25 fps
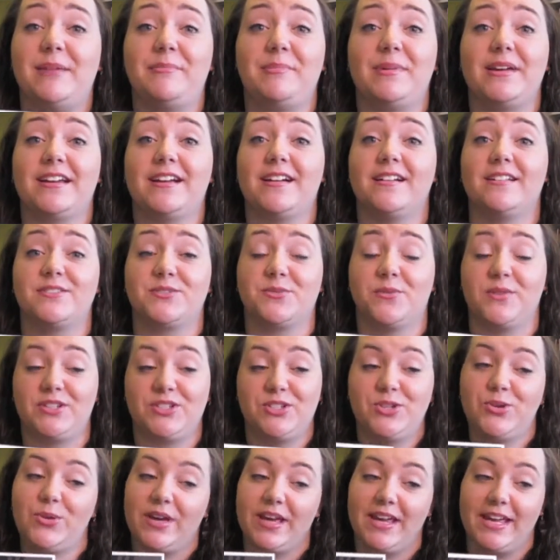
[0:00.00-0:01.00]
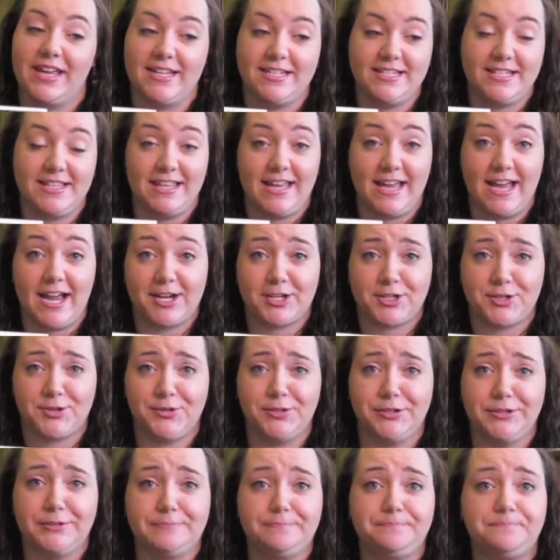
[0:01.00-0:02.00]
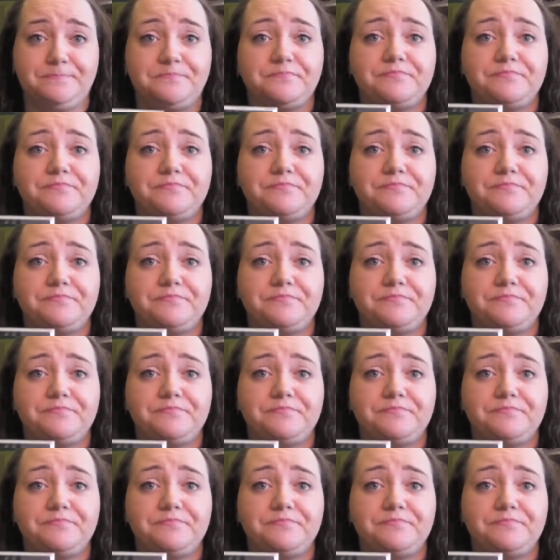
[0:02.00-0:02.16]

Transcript: because once you get into the actual